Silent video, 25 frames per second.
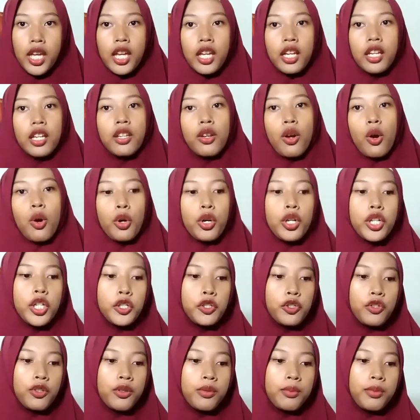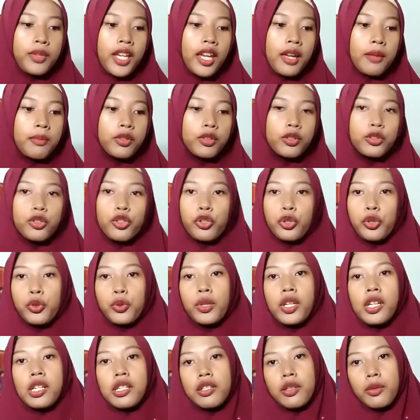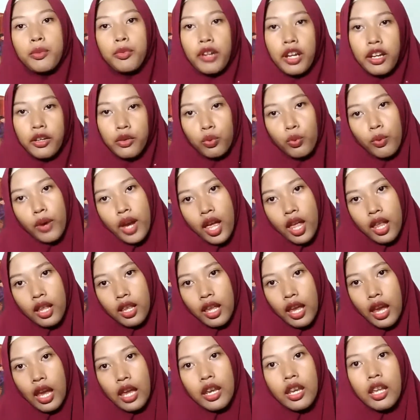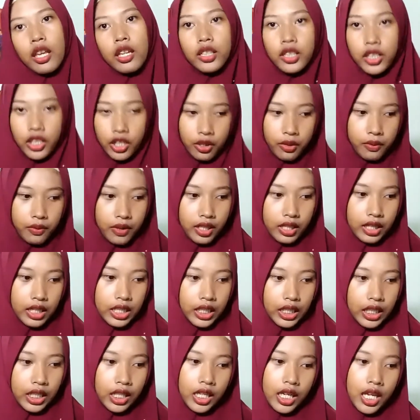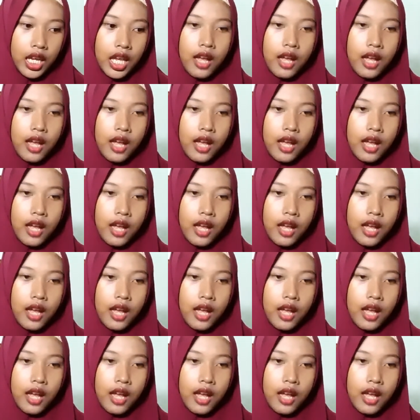in order to be able to interpret well and accurately.